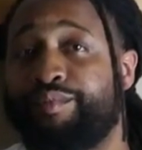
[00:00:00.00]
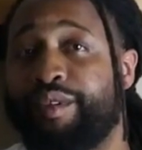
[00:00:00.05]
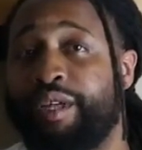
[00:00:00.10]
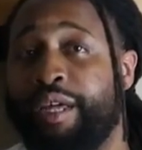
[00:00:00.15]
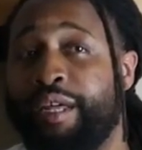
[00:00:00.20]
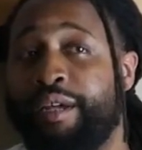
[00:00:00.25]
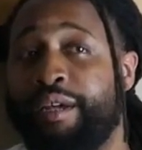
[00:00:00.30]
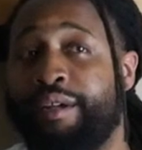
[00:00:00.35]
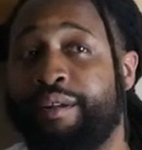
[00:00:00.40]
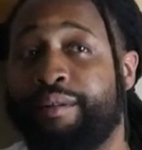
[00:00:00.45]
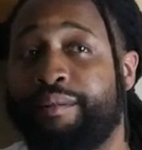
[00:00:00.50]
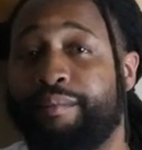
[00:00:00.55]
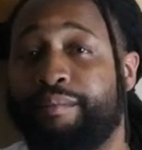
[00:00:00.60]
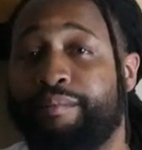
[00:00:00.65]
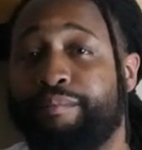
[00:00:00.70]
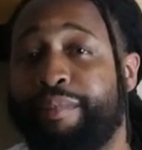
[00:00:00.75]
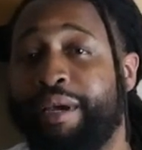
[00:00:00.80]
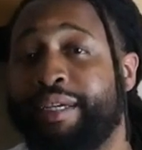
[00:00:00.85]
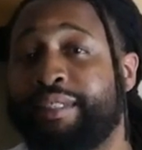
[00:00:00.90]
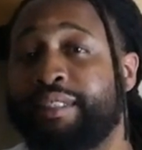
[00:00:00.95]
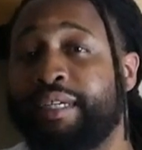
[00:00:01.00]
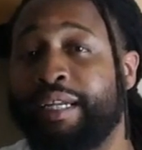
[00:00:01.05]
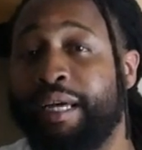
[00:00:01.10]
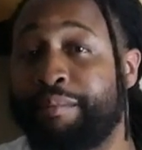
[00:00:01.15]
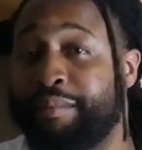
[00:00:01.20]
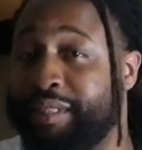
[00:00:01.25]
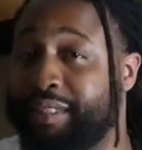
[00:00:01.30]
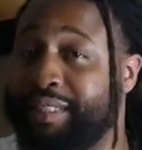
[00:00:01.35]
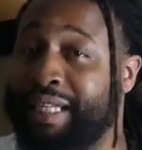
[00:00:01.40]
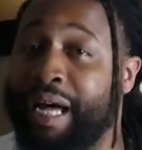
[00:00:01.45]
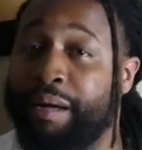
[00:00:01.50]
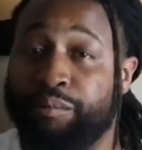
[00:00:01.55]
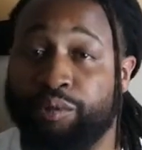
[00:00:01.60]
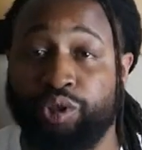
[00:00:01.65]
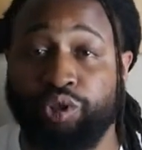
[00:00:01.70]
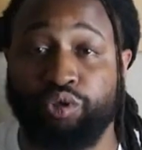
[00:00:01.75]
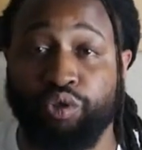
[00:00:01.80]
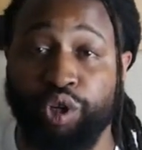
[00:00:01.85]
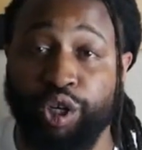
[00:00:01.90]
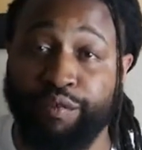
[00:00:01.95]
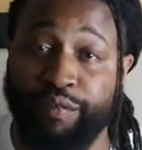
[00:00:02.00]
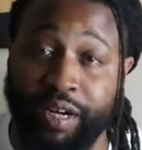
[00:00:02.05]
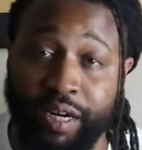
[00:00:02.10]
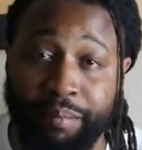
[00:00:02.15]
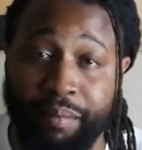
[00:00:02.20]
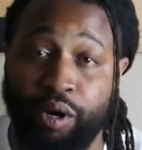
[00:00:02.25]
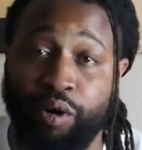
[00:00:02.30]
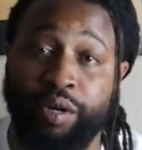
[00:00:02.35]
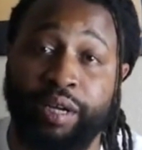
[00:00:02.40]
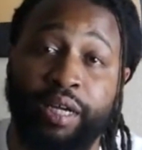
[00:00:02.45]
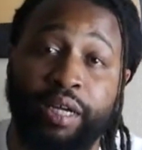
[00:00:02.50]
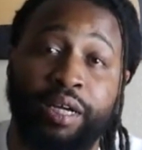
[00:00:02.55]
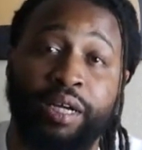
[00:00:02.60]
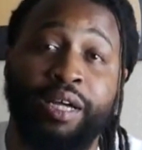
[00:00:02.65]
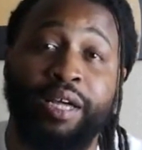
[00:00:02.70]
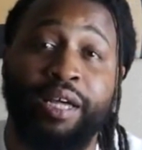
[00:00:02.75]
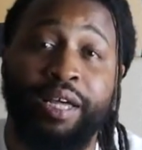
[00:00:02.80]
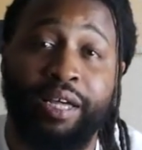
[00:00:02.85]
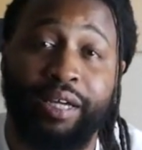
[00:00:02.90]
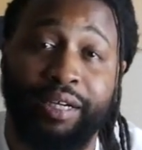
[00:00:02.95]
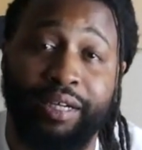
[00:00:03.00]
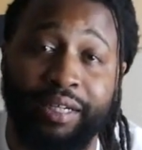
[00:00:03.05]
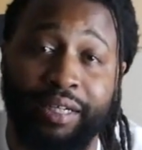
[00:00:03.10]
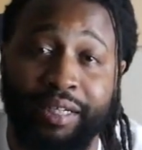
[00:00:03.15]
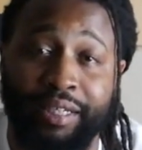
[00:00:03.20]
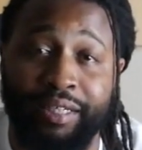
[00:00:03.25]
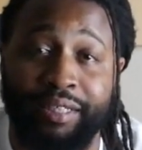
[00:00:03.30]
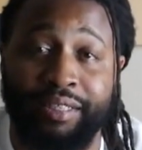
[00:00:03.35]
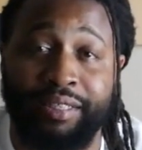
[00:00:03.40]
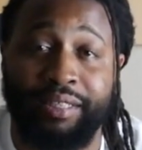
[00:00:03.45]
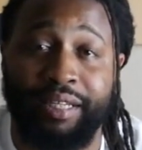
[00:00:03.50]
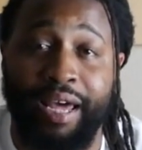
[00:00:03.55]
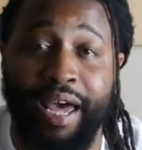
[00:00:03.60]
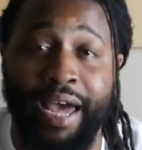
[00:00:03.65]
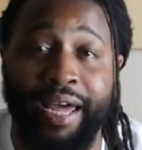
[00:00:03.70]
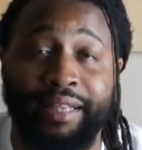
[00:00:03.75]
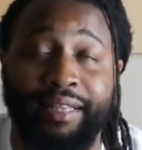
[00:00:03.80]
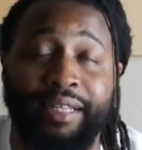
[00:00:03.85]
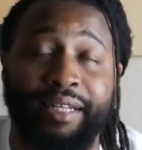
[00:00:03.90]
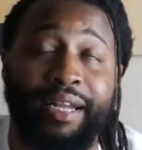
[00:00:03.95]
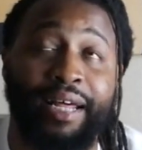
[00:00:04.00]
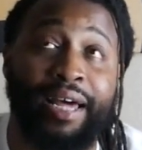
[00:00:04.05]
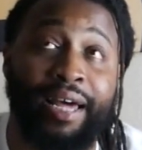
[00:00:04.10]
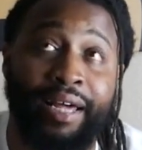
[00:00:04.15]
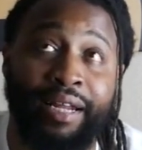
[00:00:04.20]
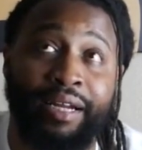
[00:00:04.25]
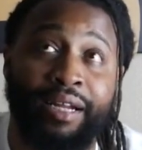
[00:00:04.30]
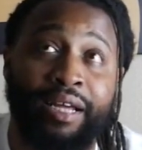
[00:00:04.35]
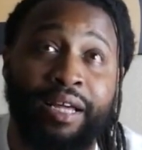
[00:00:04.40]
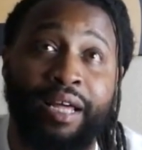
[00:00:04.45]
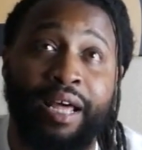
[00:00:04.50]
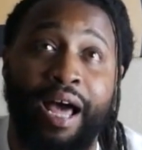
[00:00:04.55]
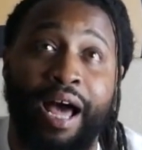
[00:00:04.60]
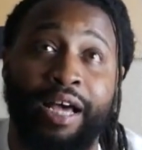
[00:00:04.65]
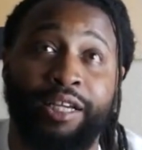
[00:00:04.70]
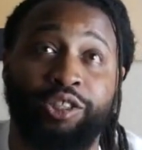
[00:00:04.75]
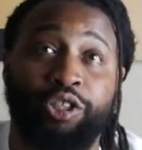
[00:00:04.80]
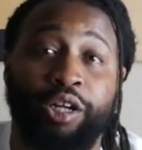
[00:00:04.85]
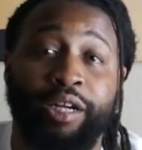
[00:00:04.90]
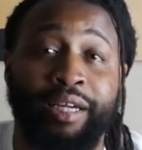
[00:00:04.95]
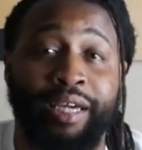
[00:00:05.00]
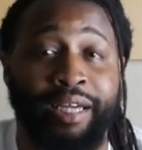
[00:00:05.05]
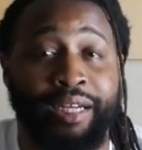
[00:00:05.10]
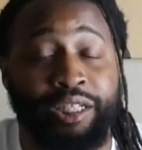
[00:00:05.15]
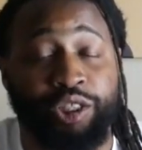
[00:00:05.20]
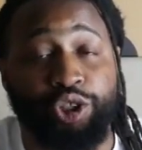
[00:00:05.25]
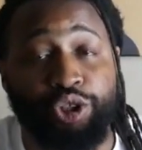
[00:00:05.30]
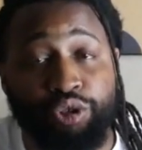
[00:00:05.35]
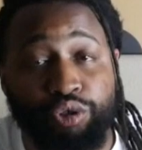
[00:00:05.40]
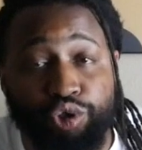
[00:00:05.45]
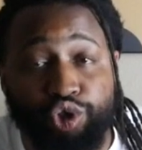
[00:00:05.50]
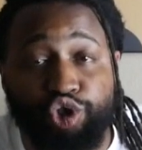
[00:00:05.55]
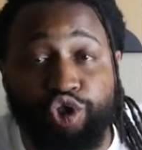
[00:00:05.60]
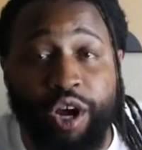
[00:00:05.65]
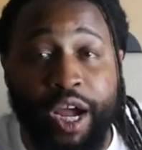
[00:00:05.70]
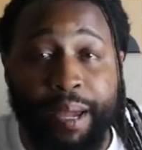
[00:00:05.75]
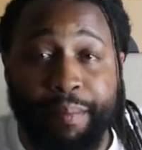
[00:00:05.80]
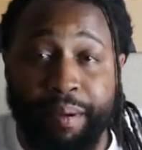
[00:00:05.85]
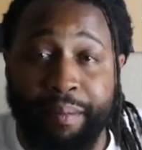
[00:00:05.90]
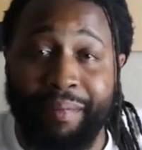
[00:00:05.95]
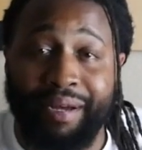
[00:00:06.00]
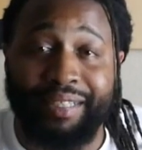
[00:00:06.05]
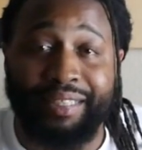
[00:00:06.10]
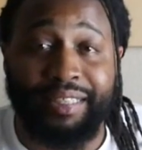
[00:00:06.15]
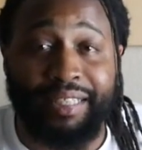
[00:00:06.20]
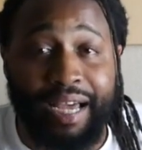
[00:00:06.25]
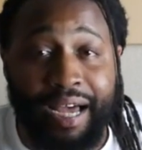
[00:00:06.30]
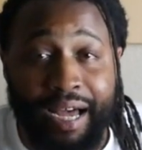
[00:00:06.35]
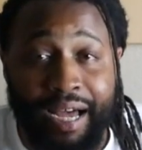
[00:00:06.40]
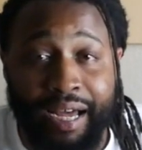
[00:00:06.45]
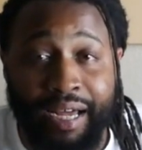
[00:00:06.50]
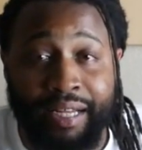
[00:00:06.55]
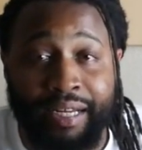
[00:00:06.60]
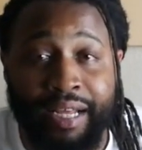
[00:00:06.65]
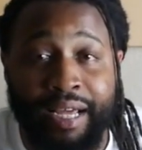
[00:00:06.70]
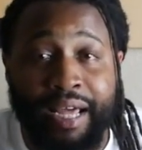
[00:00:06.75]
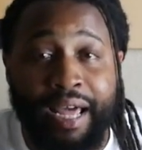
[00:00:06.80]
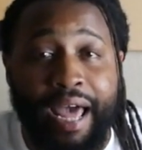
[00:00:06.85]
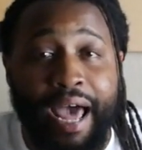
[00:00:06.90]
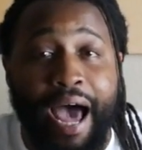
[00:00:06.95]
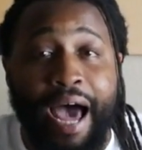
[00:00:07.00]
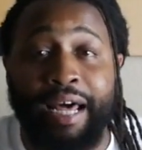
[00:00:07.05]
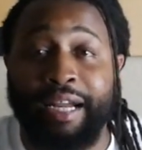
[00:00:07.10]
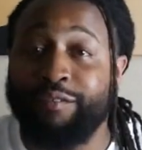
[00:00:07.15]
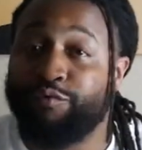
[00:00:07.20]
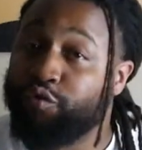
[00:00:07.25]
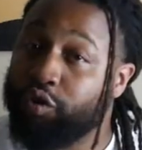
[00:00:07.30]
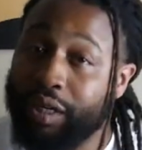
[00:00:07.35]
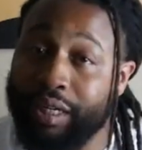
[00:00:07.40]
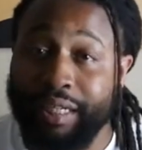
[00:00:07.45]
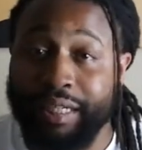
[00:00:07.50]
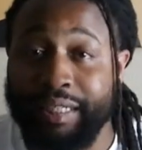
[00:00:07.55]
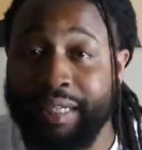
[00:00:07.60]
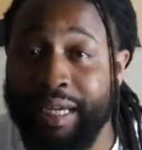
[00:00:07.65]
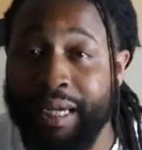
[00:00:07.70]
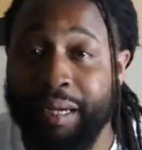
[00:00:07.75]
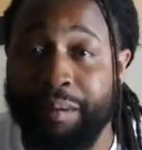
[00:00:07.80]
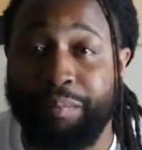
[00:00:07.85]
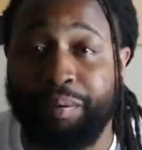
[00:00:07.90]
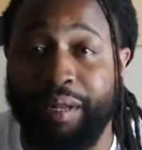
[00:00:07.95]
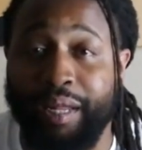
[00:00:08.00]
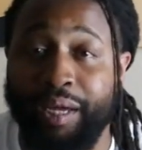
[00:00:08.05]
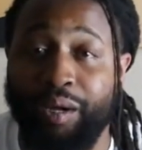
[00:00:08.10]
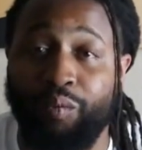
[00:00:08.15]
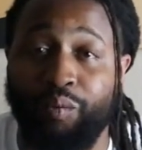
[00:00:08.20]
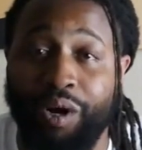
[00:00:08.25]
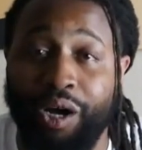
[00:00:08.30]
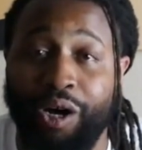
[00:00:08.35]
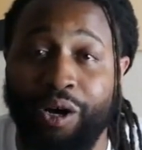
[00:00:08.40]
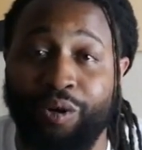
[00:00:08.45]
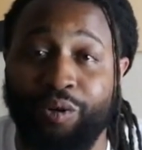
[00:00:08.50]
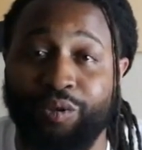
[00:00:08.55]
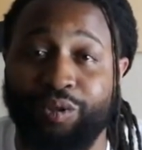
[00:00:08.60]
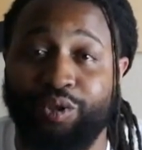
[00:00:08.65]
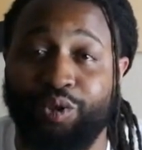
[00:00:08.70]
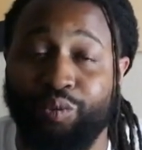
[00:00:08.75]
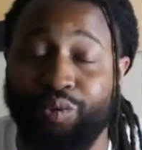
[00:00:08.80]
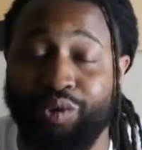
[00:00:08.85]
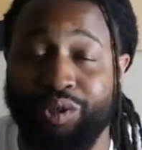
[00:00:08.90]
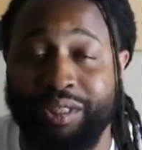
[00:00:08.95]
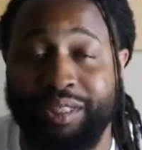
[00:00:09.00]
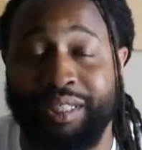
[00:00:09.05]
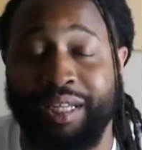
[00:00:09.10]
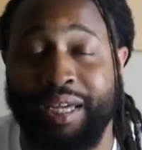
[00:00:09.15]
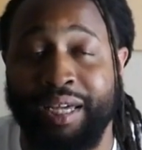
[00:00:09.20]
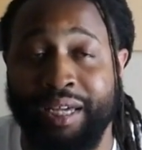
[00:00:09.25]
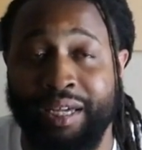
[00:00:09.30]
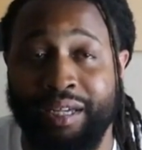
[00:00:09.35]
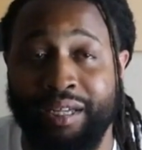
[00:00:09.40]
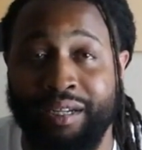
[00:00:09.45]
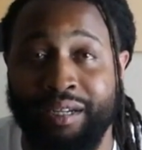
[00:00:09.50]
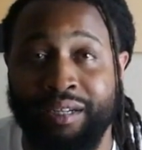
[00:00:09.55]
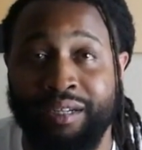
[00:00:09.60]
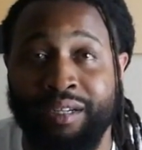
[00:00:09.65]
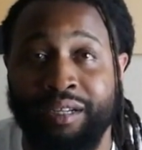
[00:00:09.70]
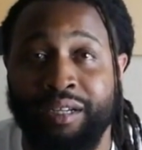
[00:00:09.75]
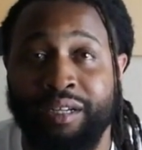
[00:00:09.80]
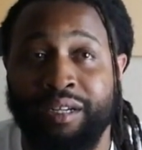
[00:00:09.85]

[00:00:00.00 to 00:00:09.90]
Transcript: And basically I'm going to stop the story right about here, because after that, I started getting this huge cramp in my side. I really didn't play well towards the end,